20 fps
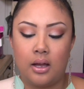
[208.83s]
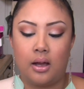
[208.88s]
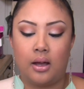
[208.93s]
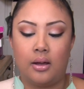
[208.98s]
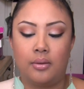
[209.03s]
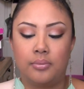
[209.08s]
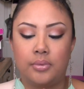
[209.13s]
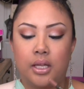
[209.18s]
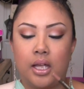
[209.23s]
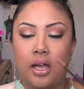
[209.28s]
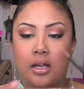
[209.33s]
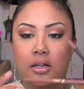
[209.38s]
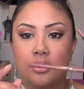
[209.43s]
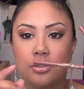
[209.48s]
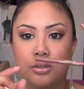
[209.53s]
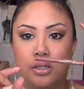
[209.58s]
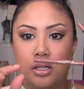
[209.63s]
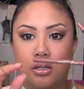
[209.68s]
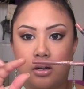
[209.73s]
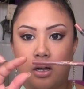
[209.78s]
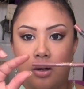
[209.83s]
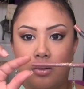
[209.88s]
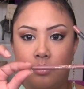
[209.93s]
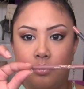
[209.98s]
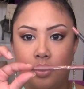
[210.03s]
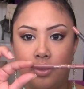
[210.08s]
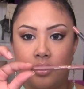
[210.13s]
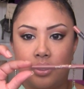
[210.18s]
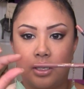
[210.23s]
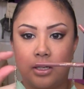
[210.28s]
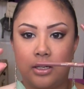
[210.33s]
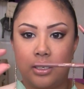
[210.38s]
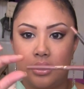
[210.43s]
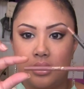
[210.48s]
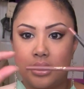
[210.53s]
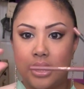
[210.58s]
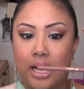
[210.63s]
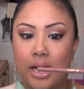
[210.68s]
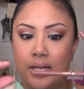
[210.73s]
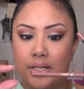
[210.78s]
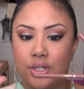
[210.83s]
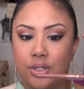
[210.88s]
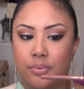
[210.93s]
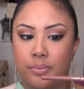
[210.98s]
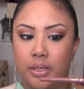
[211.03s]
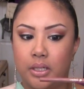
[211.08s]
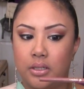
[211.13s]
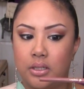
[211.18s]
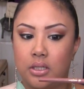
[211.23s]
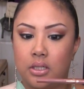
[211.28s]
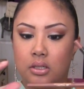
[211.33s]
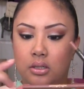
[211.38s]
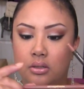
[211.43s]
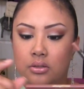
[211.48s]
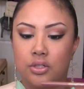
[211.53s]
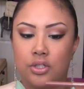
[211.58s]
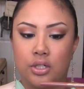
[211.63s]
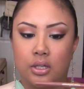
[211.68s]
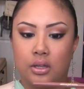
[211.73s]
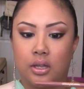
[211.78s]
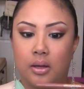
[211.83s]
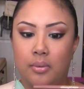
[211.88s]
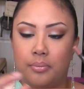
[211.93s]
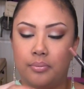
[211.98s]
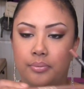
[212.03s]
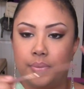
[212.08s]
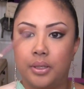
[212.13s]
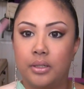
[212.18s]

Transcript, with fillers: Um, they actually come with an attachment to them,